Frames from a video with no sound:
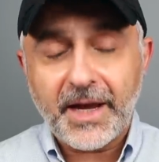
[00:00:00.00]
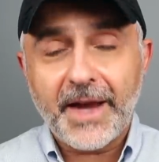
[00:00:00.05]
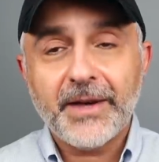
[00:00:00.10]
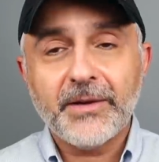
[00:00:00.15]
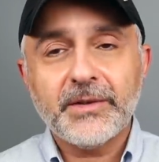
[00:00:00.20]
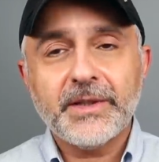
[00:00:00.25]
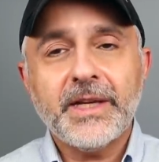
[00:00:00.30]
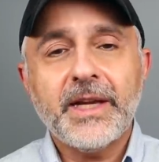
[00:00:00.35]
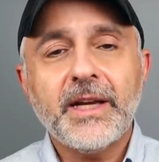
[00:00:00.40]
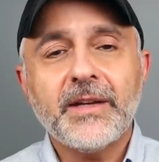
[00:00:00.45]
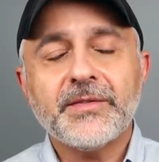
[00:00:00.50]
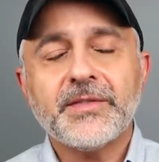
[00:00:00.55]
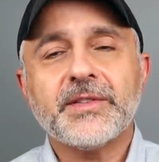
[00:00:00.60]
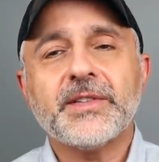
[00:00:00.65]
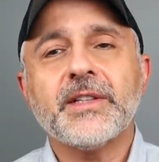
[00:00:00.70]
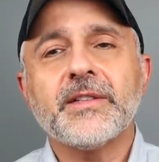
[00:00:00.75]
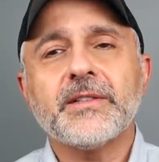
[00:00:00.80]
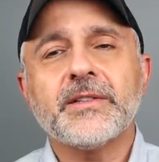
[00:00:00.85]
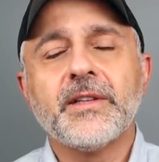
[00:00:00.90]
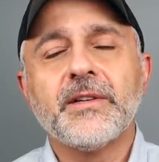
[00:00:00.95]
I only have
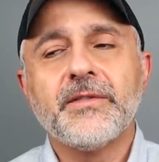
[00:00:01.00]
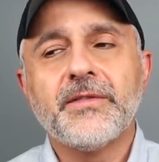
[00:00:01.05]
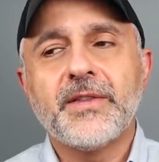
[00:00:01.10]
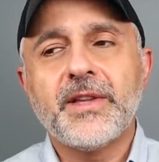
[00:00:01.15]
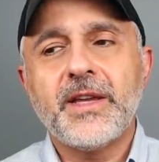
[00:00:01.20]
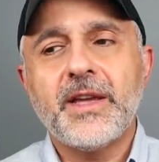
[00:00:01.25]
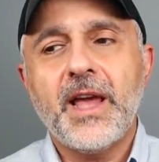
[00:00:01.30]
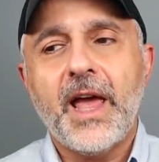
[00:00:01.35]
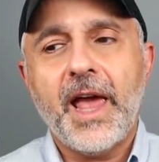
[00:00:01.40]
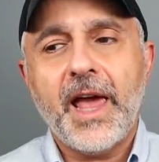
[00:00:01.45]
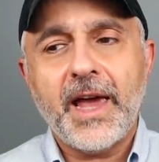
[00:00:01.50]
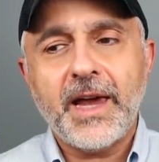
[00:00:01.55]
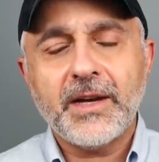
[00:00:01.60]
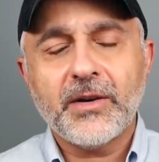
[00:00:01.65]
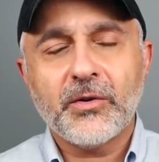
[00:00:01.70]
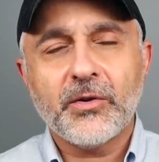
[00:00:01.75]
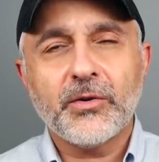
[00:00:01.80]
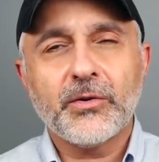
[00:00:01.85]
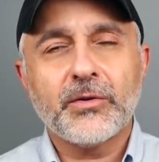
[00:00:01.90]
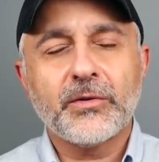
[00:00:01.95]
six of the
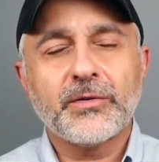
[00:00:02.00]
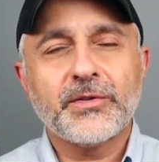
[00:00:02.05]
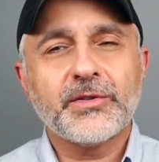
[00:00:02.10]
eight or